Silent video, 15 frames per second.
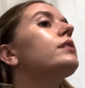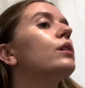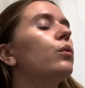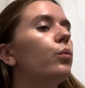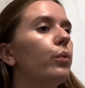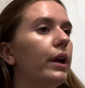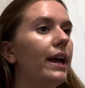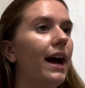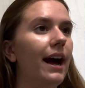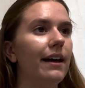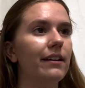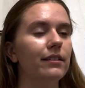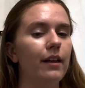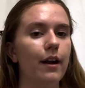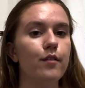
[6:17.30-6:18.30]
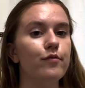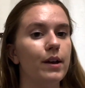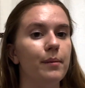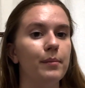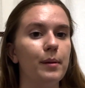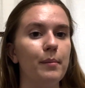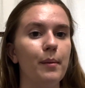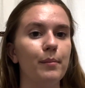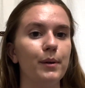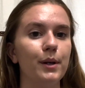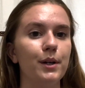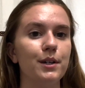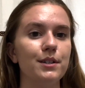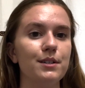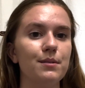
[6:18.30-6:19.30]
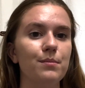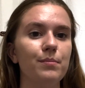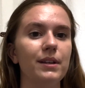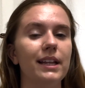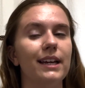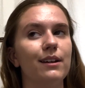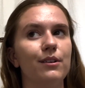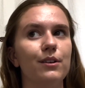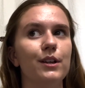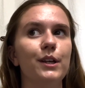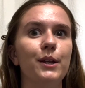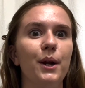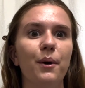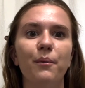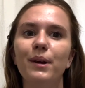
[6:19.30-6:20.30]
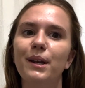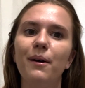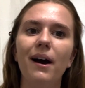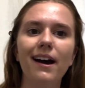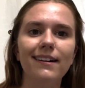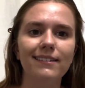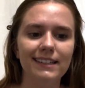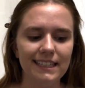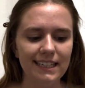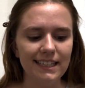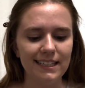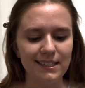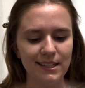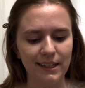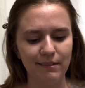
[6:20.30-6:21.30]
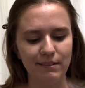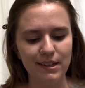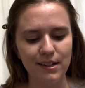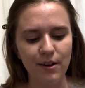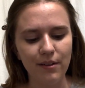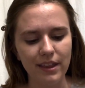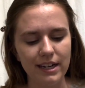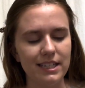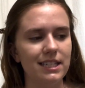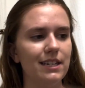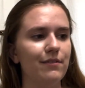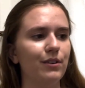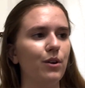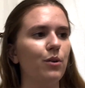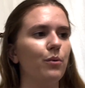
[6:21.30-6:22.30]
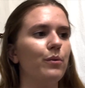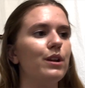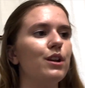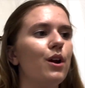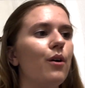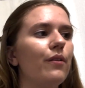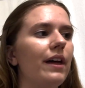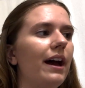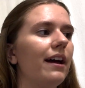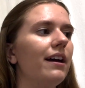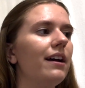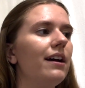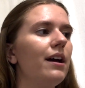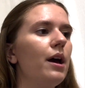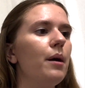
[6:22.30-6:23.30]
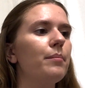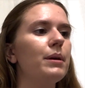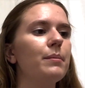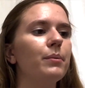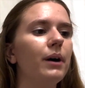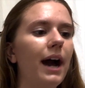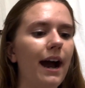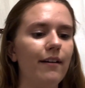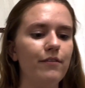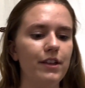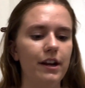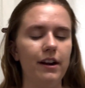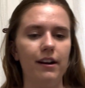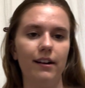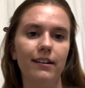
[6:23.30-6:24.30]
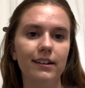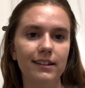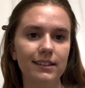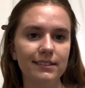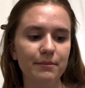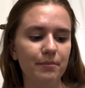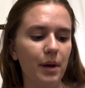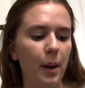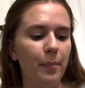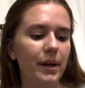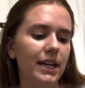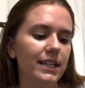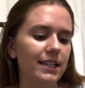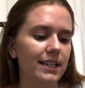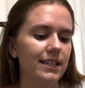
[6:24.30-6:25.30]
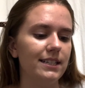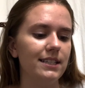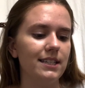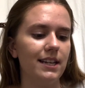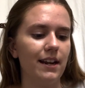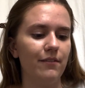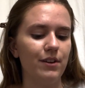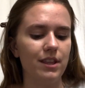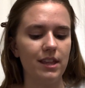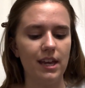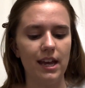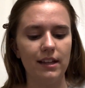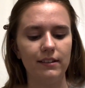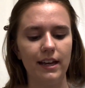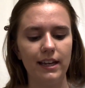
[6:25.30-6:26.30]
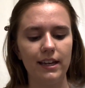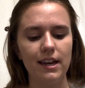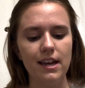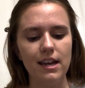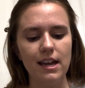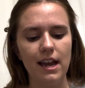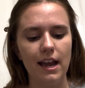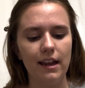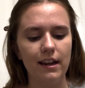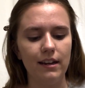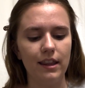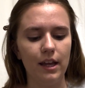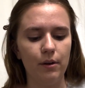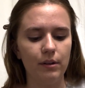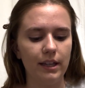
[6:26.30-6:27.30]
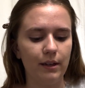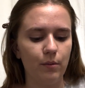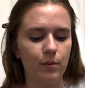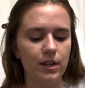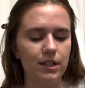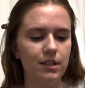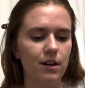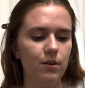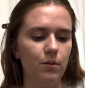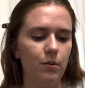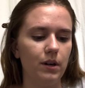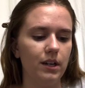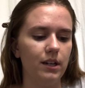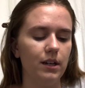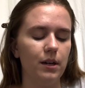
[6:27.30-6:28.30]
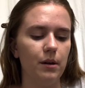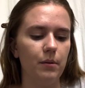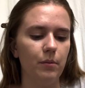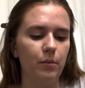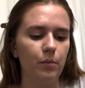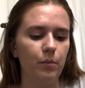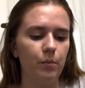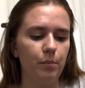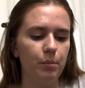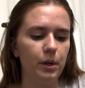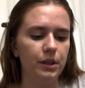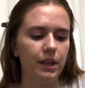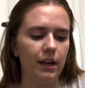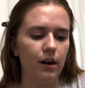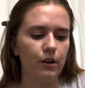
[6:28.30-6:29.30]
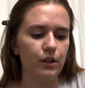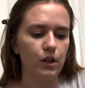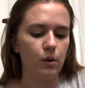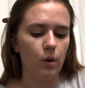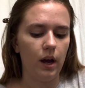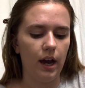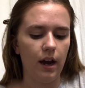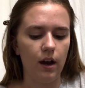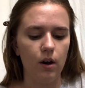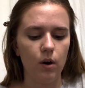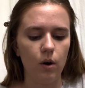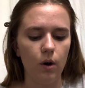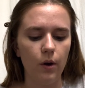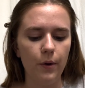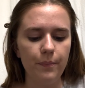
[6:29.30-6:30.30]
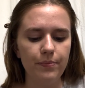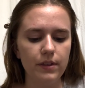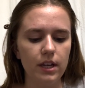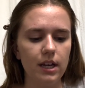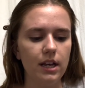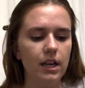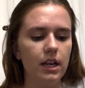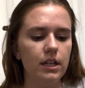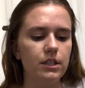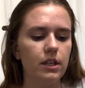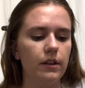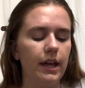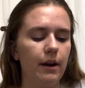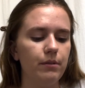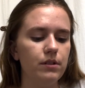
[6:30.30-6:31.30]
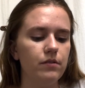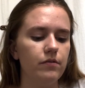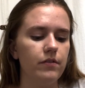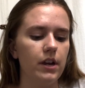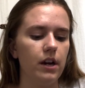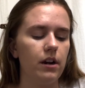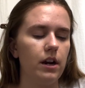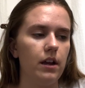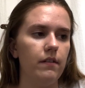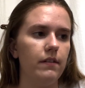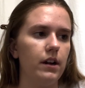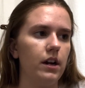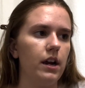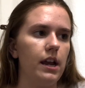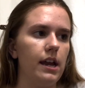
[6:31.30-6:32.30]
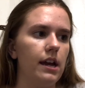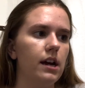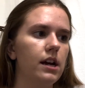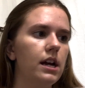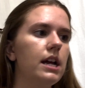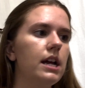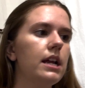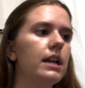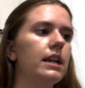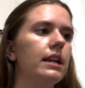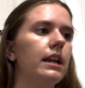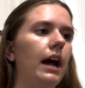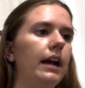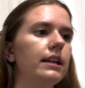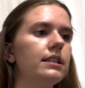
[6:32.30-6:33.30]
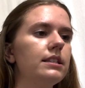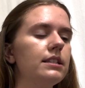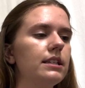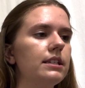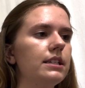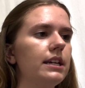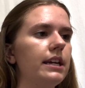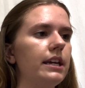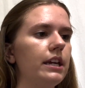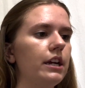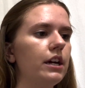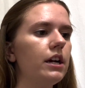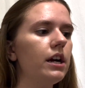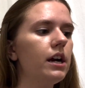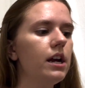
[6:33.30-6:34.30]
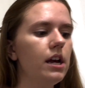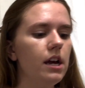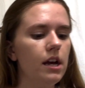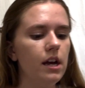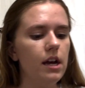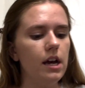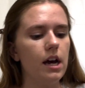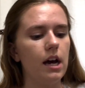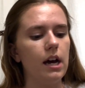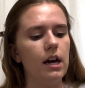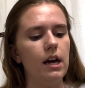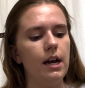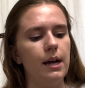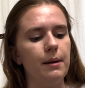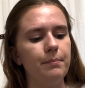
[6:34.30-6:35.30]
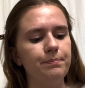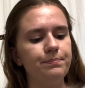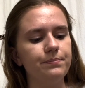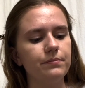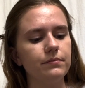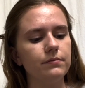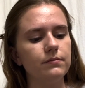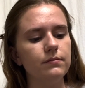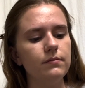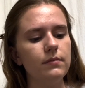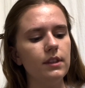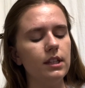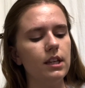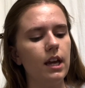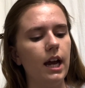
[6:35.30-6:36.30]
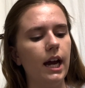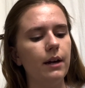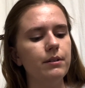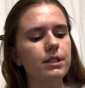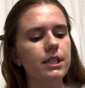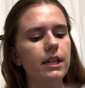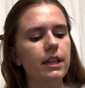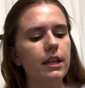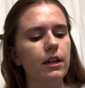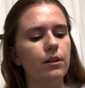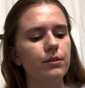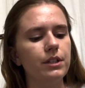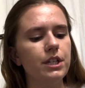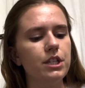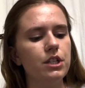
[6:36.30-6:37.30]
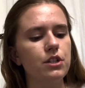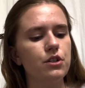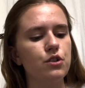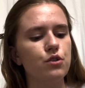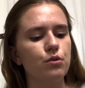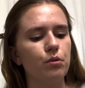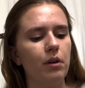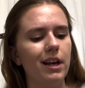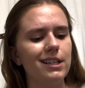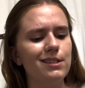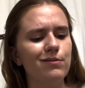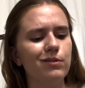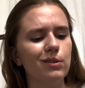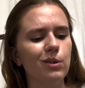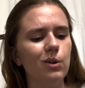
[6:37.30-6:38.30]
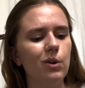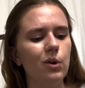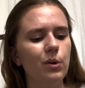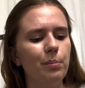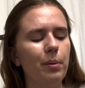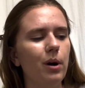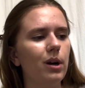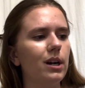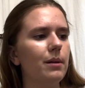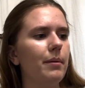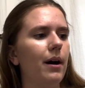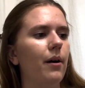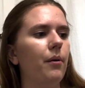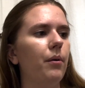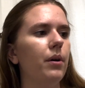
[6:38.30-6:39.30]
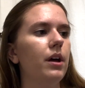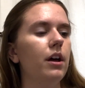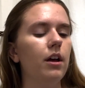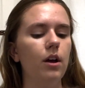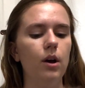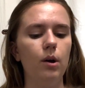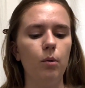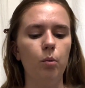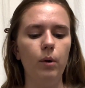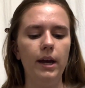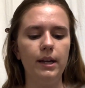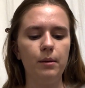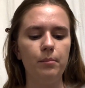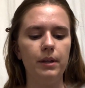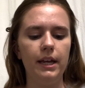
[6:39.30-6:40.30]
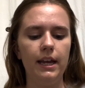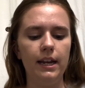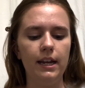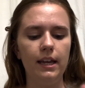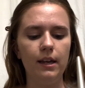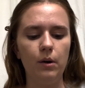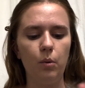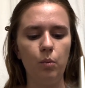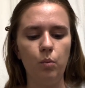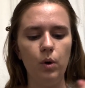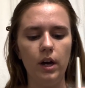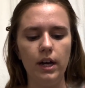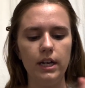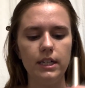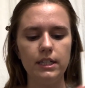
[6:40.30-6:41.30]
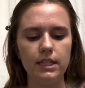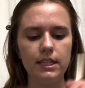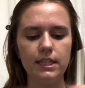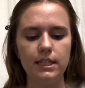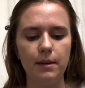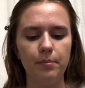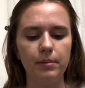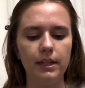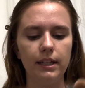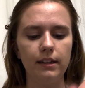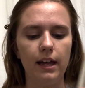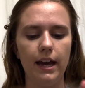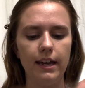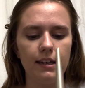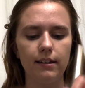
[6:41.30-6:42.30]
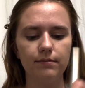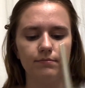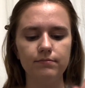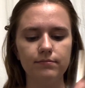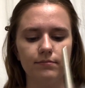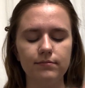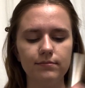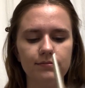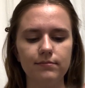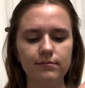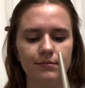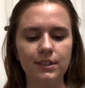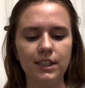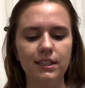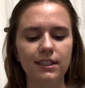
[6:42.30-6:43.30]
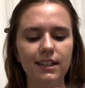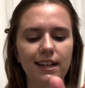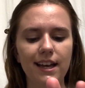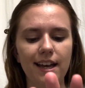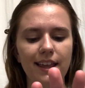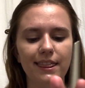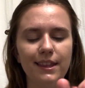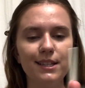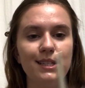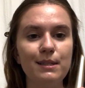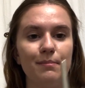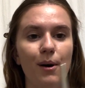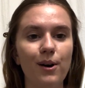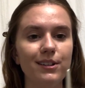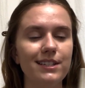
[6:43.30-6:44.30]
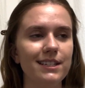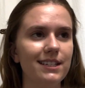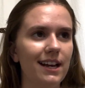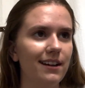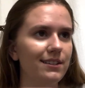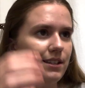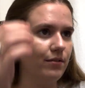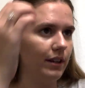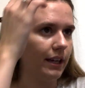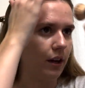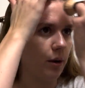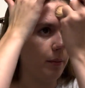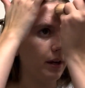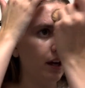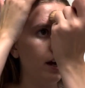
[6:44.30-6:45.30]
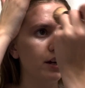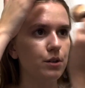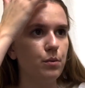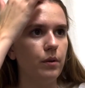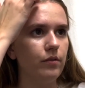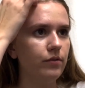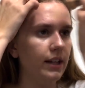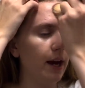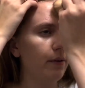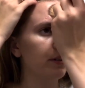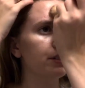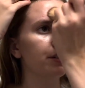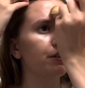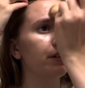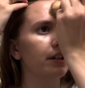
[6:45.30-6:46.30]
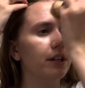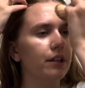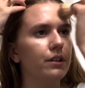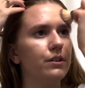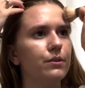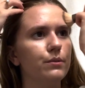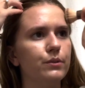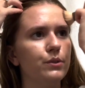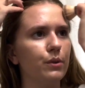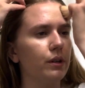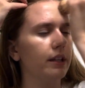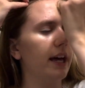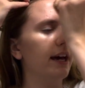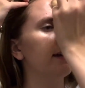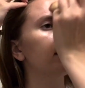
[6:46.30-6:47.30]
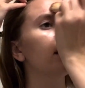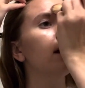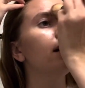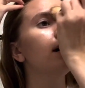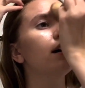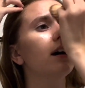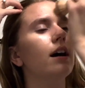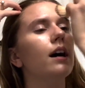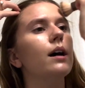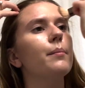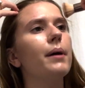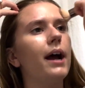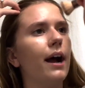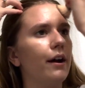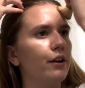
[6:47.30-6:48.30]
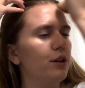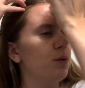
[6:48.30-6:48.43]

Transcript: We had a lot of family members be like, you know, we know how it is. Like, we know that it's difficult. We know that people have their opinions and everything. Like, and they were like, we don't want to put that on you at all. So that was very, very nice to hear. I would say the only stressful part about wedding planning was simply like the small details of like, oh my gosh, what flowers are you going to use? Or like, how do you